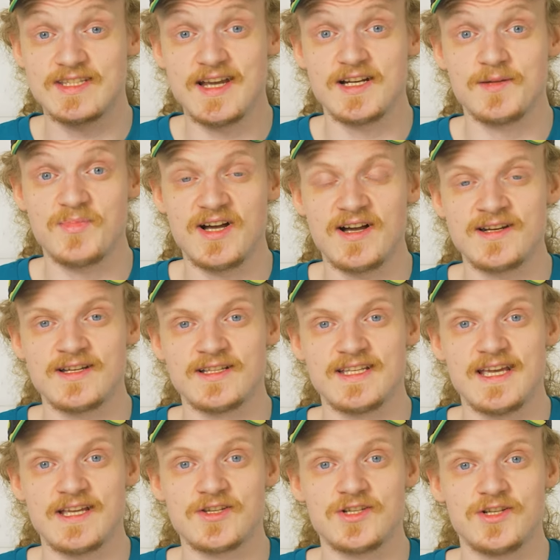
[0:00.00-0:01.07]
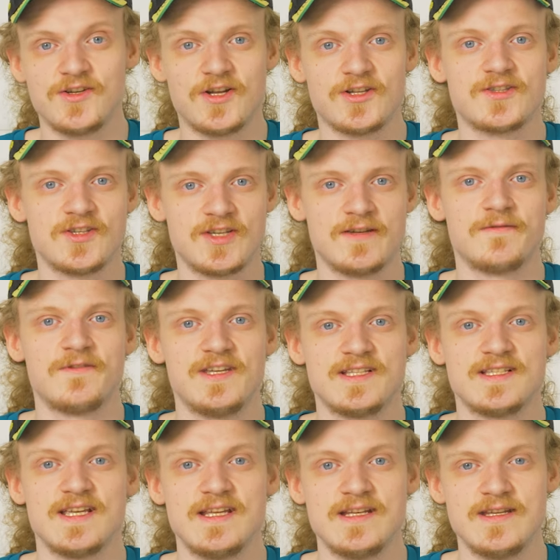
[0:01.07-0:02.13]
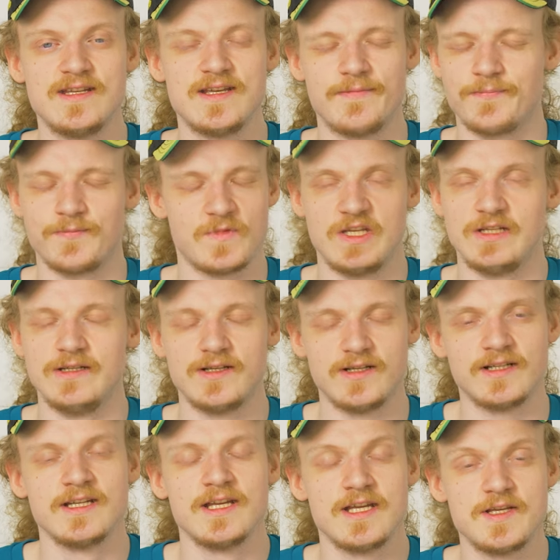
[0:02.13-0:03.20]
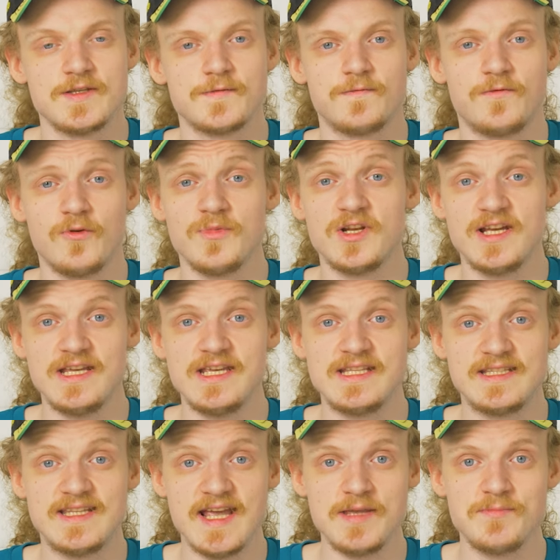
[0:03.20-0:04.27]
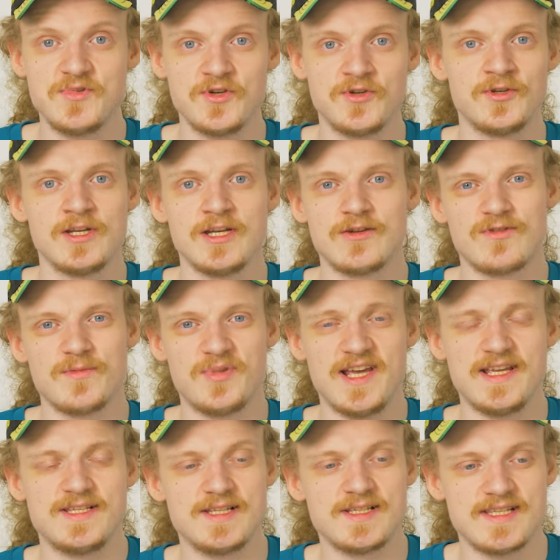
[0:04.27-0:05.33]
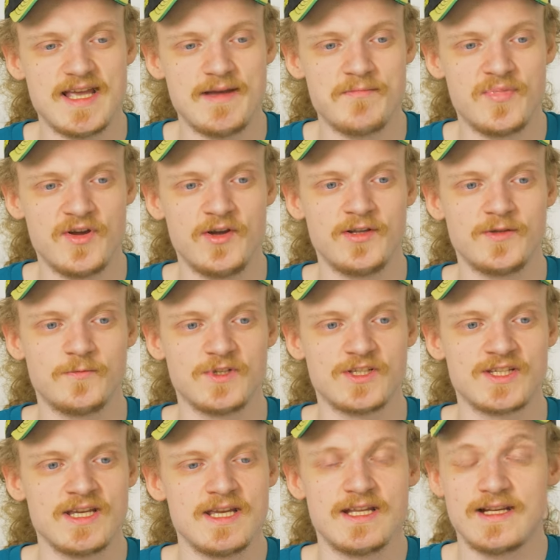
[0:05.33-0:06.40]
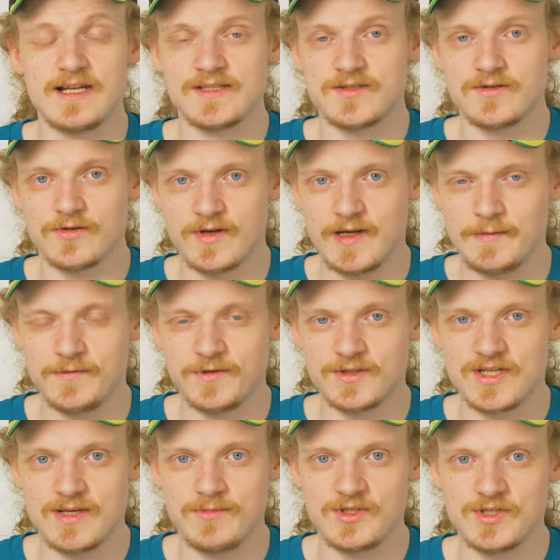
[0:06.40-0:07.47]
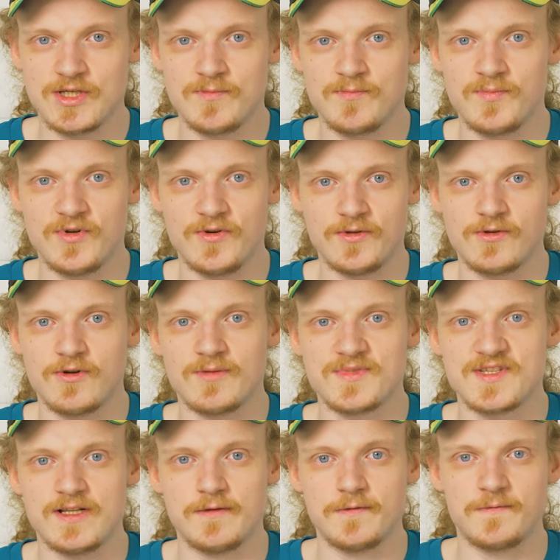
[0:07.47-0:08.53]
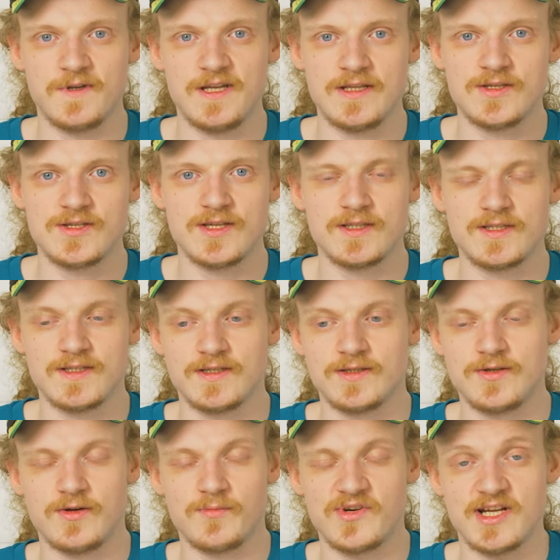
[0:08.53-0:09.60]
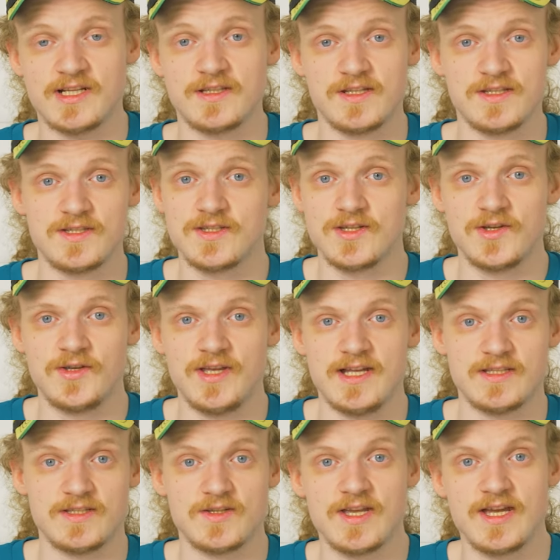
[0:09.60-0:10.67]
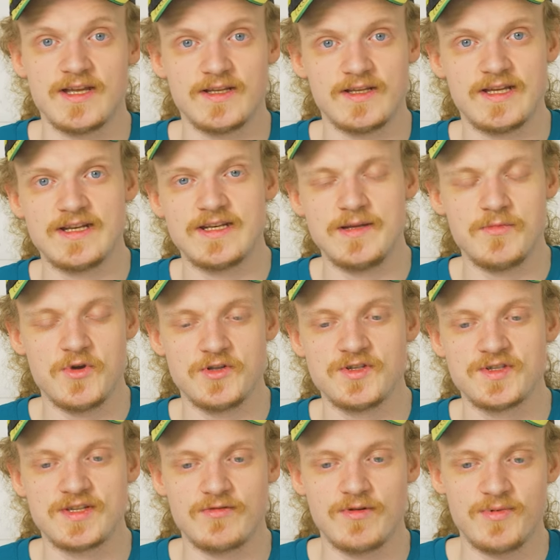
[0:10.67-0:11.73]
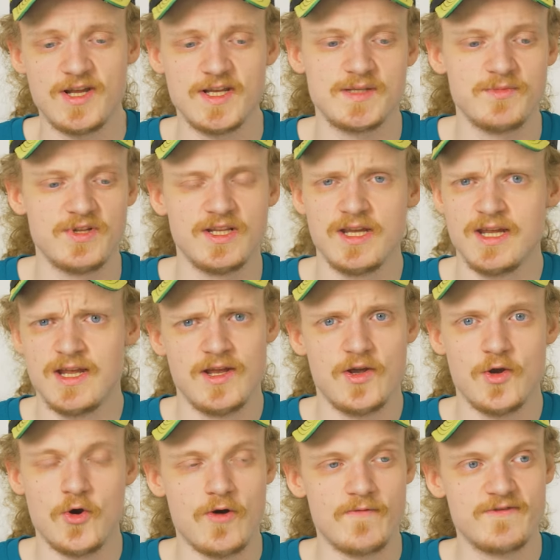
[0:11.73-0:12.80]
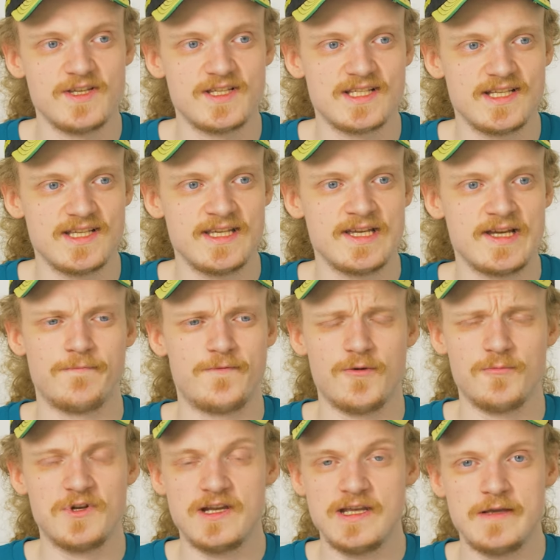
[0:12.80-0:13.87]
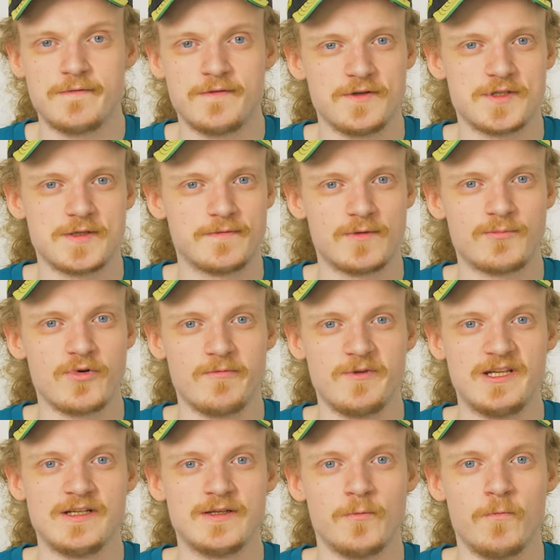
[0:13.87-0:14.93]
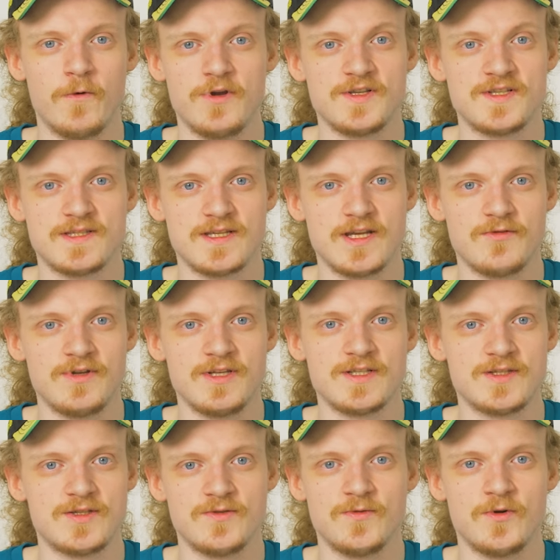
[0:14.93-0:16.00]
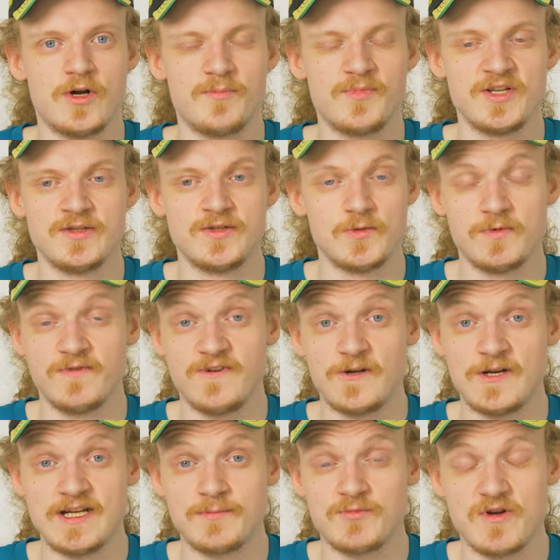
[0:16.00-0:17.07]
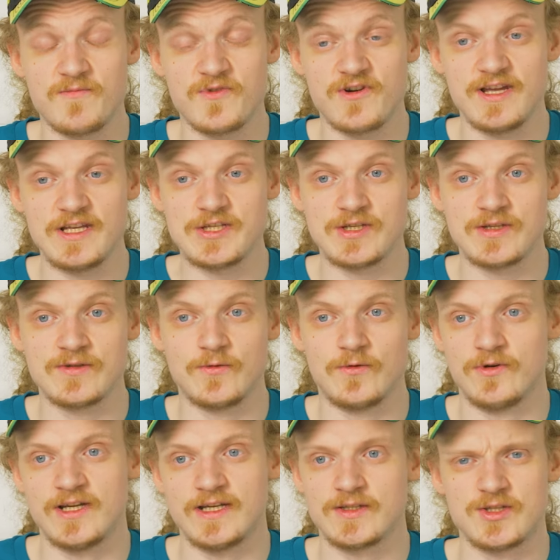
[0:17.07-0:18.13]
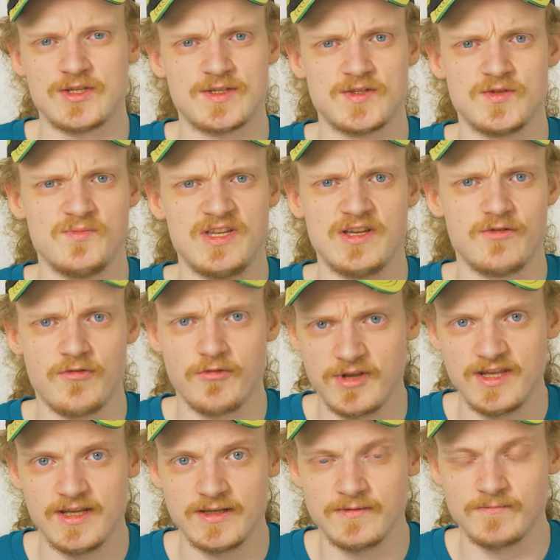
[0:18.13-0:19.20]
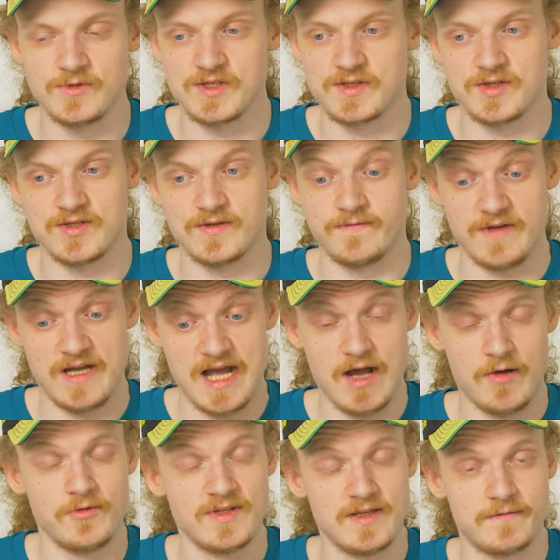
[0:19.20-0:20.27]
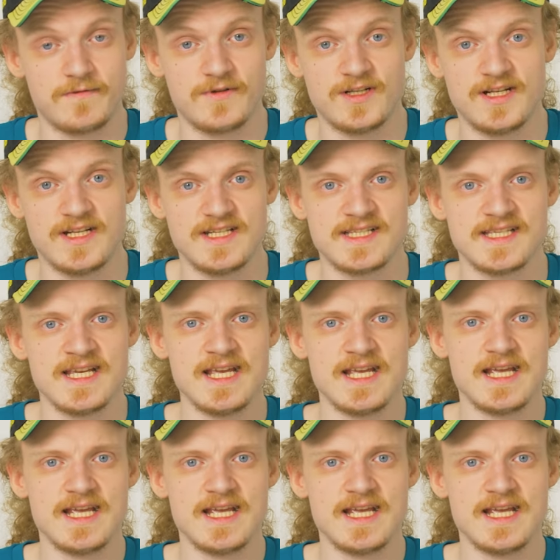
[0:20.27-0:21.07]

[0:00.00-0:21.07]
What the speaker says: Taylor Barnard actually got to give his IndyCar, his Formula E debut, replacing Sam Bird, which that's not great for the championship. Bird got himself injured during practice, so he had to get an emergency replacement. Obviously, Formula E, first of all, probably the worst series to hop into without any preparation, or like just to be a rookie in, just because of how different it is.